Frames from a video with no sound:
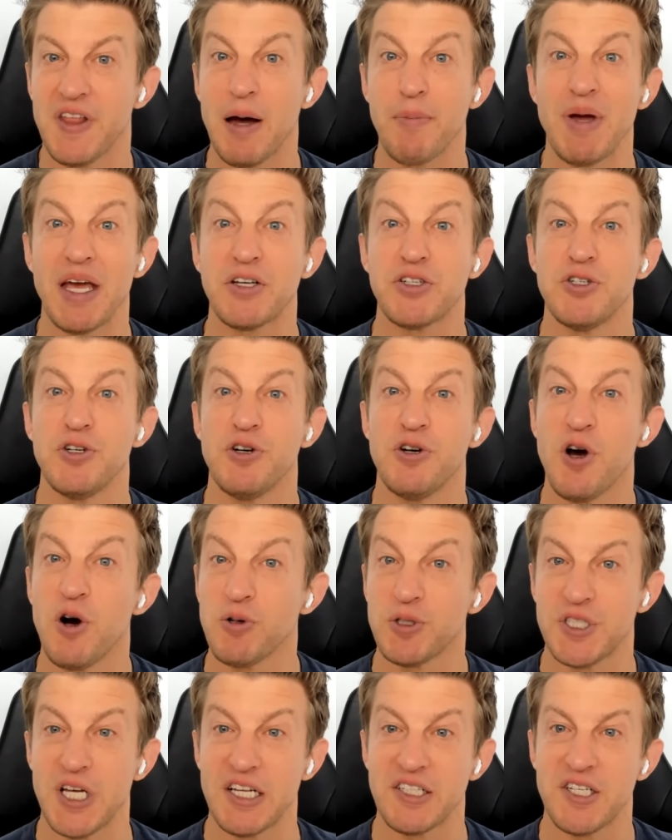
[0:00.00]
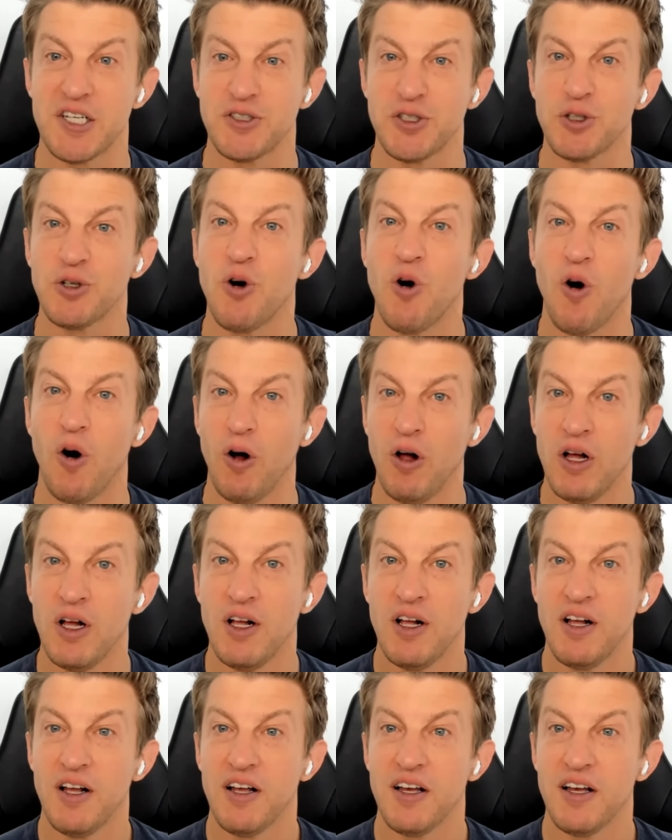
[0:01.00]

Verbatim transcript: That makes no sense as a goal.